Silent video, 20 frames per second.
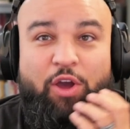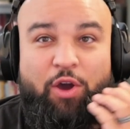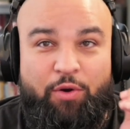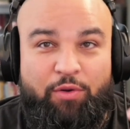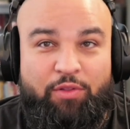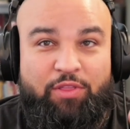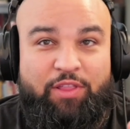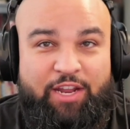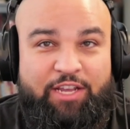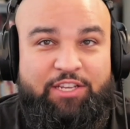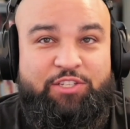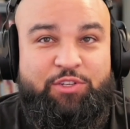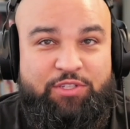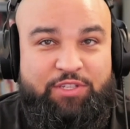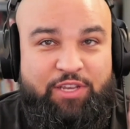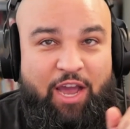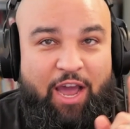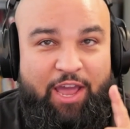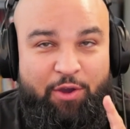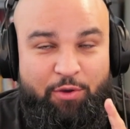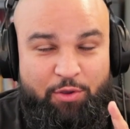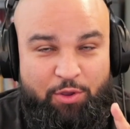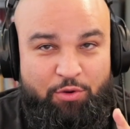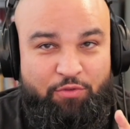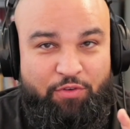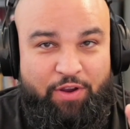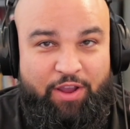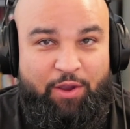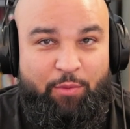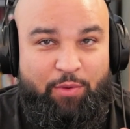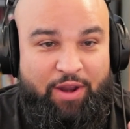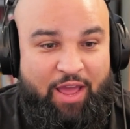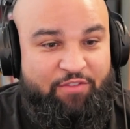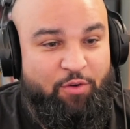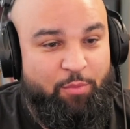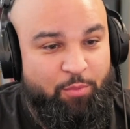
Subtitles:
No, Linux using IOU ring would have a